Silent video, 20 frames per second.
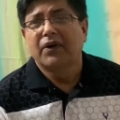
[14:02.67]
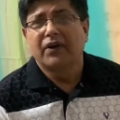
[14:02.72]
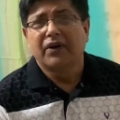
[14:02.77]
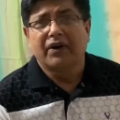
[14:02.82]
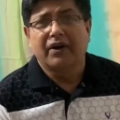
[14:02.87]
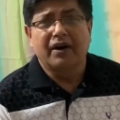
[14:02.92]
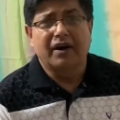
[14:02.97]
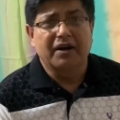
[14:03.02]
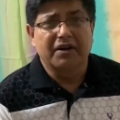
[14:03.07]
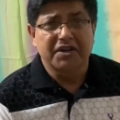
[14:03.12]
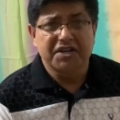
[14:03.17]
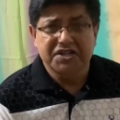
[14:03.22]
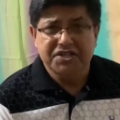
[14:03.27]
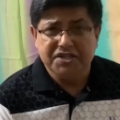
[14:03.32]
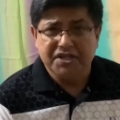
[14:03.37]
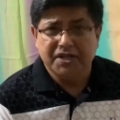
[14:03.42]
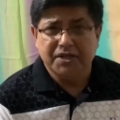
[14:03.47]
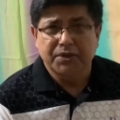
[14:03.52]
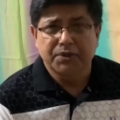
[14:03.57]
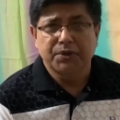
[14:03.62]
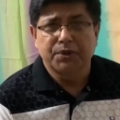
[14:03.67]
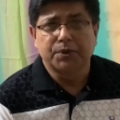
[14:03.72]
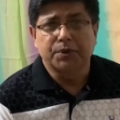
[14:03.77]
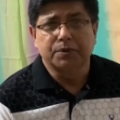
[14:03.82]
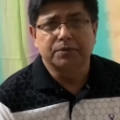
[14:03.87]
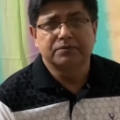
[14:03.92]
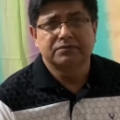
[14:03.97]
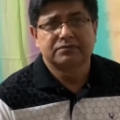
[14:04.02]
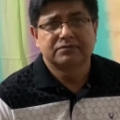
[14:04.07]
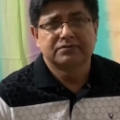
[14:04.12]
return
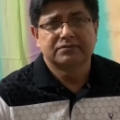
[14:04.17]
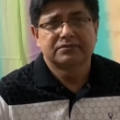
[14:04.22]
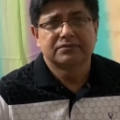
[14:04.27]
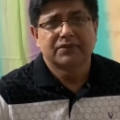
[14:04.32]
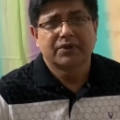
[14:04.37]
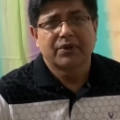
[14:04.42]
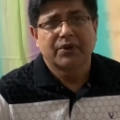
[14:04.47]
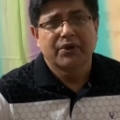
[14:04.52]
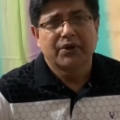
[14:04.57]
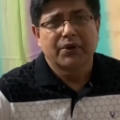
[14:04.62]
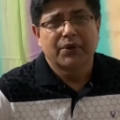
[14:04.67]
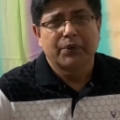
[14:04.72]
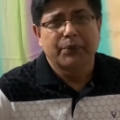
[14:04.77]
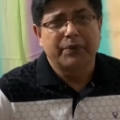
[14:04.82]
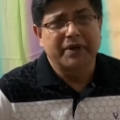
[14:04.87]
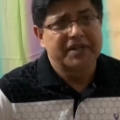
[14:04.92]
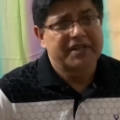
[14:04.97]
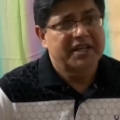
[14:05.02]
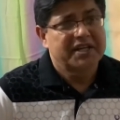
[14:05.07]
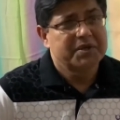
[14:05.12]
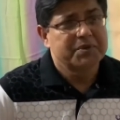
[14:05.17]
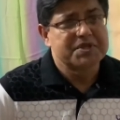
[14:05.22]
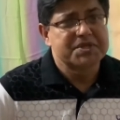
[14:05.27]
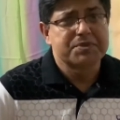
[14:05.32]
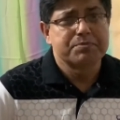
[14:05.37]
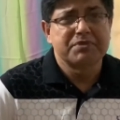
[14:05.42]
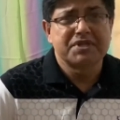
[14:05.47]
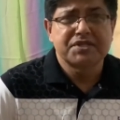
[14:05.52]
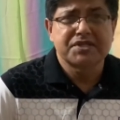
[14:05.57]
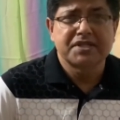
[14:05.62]
home, whether he was
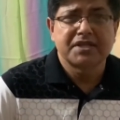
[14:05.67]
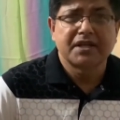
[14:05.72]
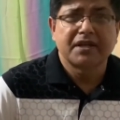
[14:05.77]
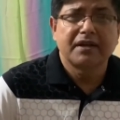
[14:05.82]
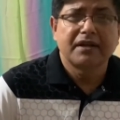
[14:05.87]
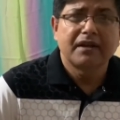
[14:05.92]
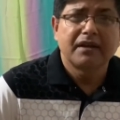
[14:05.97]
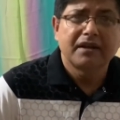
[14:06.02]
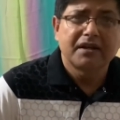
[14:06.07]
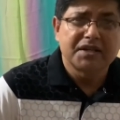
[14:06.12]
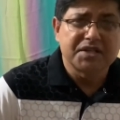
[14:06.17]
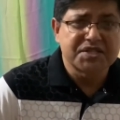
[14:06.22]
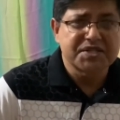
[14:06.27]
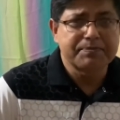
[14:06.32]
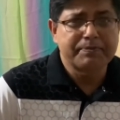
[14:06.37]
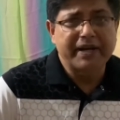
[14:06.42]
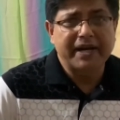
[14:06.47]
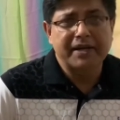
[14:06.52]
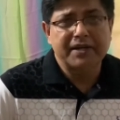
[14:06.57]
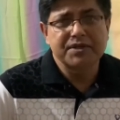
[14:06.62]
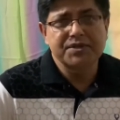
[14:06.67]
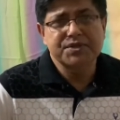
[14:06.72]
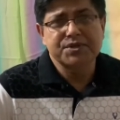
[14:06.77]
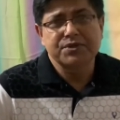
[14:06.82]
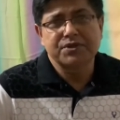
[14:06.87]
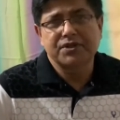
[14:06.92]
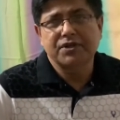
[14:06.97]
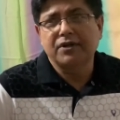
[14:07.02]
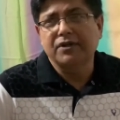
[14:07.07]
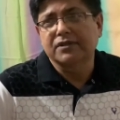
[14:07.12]
missing his parents or
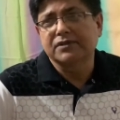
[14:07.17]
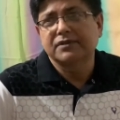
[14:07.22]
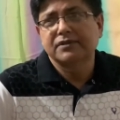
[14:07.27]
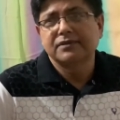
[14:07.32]
not.